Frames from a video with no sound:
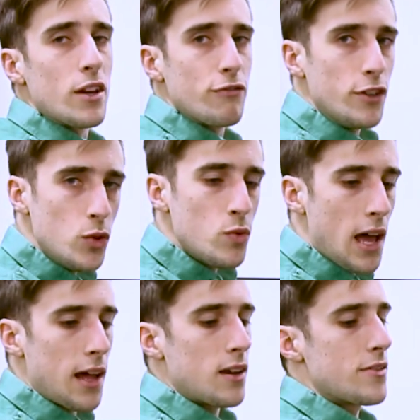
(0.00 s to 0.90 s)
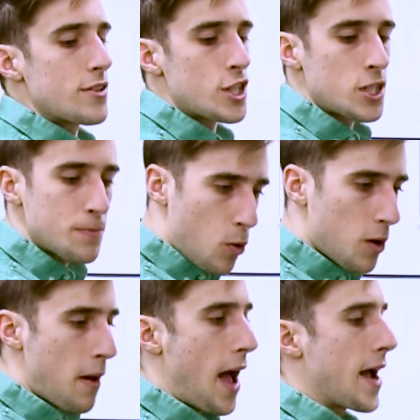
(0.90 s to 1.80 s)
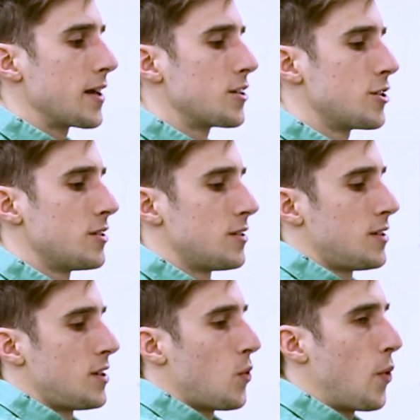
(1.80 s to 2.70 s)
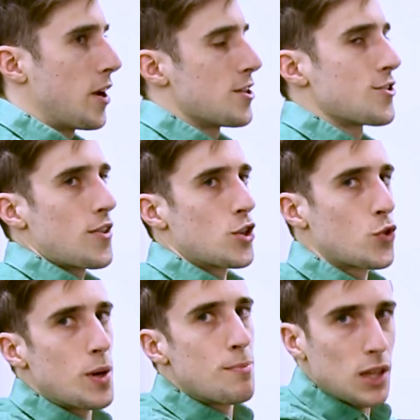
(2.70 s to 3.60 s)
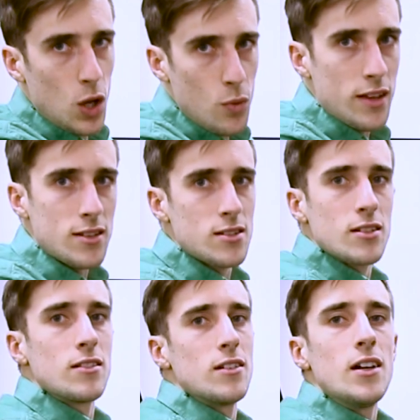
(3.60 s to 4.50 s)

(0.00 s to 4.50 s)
that if you get the sport package, which is on the trim below this,